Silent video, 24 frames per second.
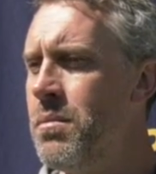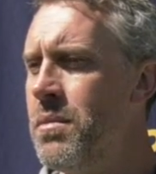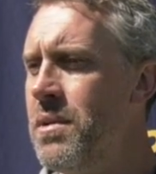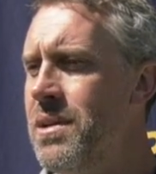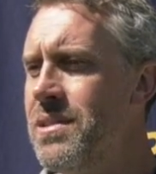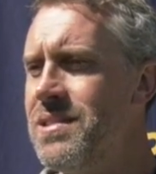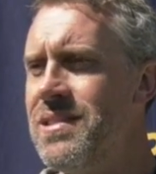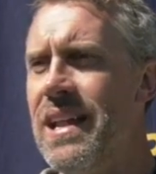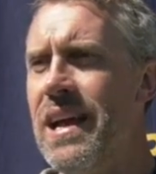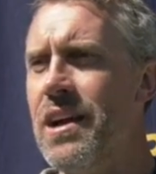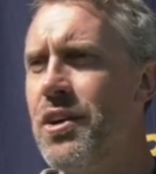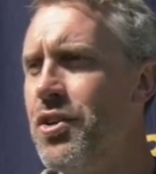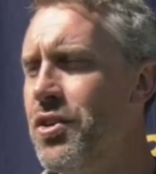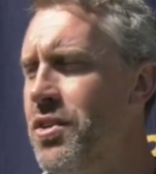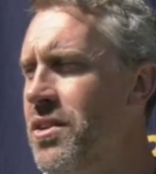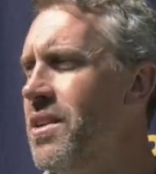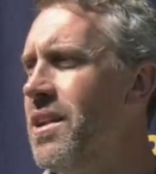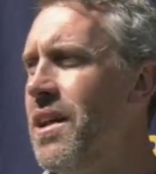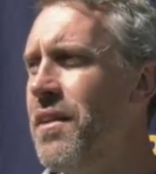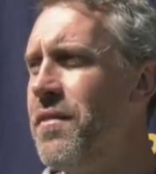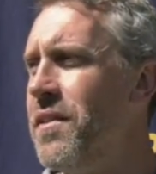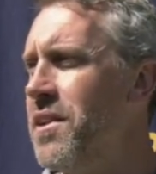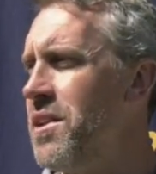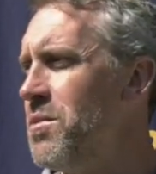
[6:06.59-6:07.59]
It's not good
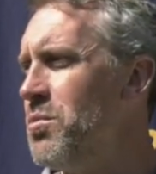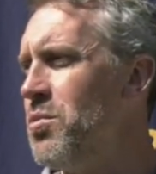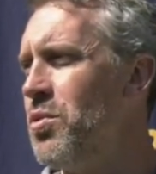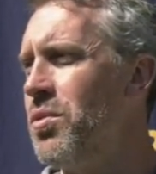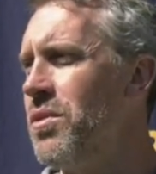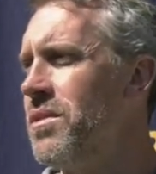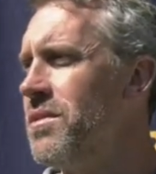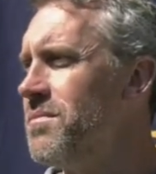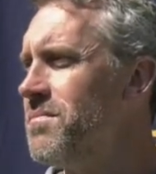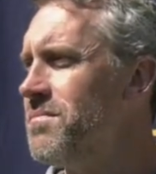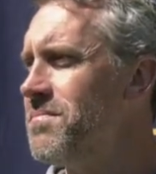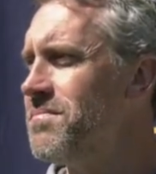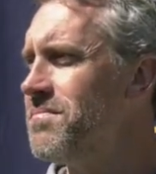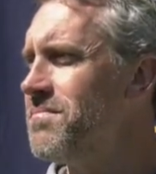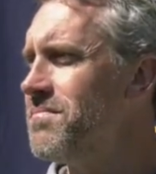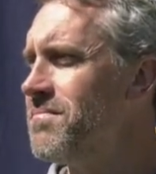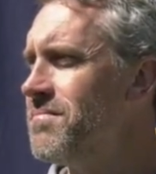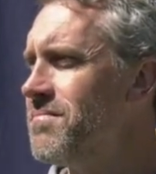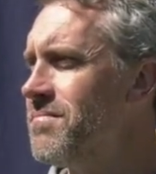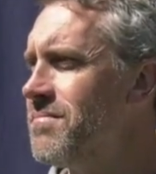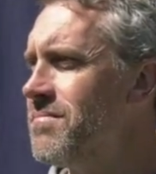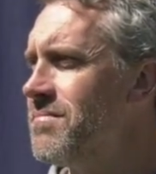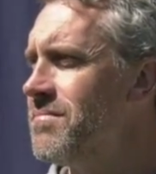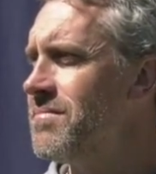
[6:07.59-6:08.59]
enough anymore,
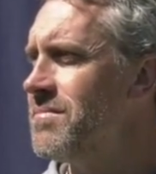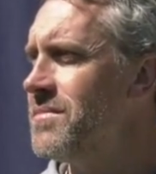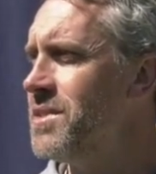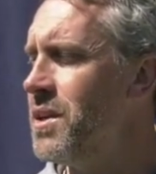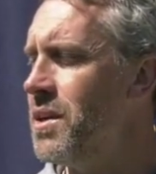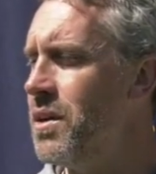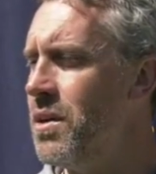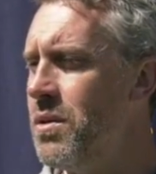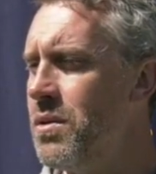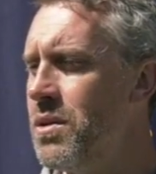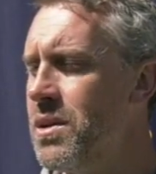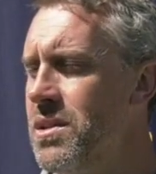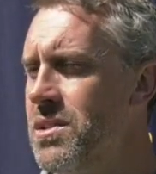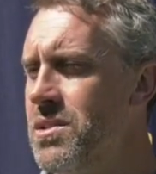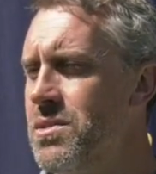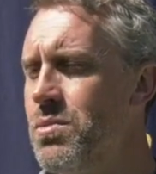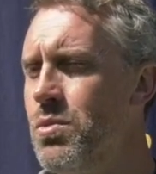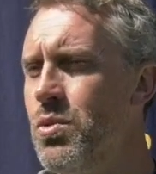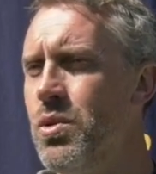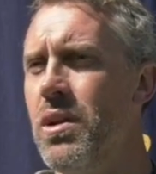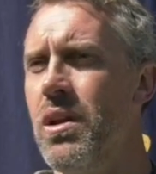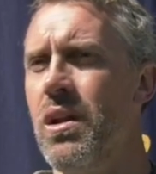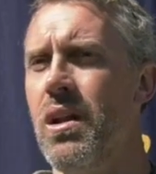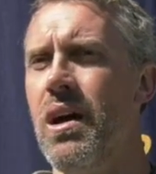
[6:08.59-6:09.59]
you know, because
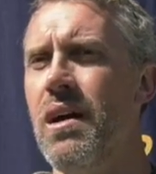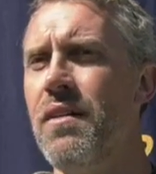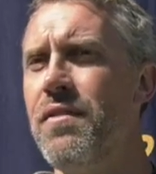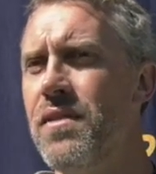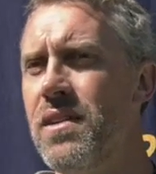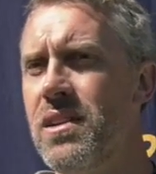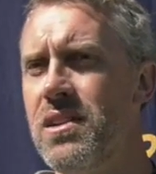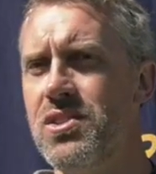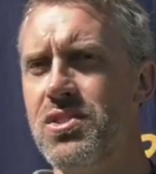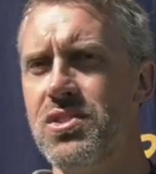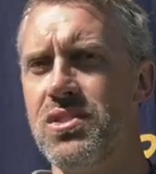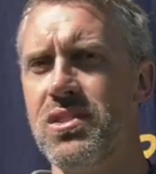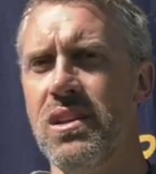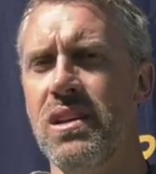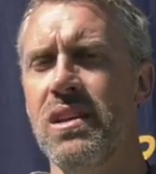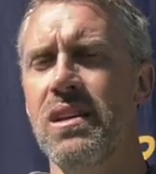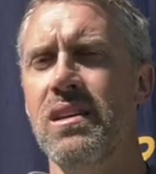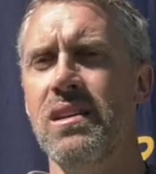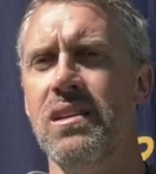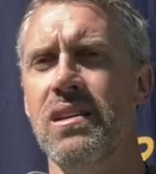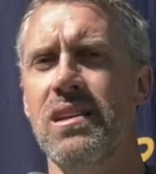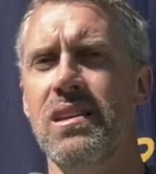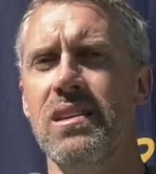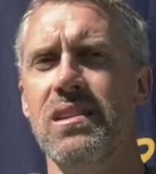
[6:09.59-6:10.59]
when an offense
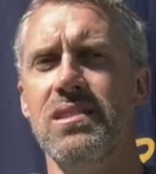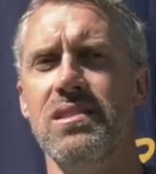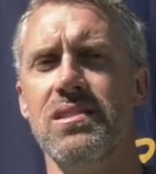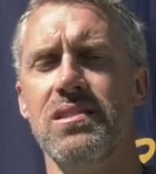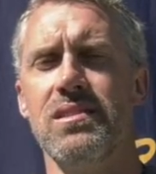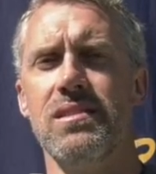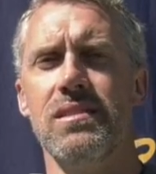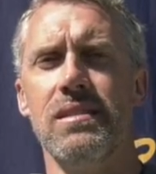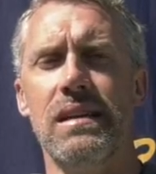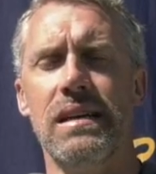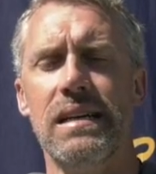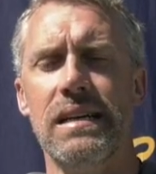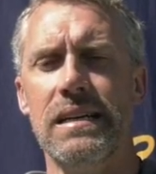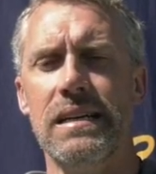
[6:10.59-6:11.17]
is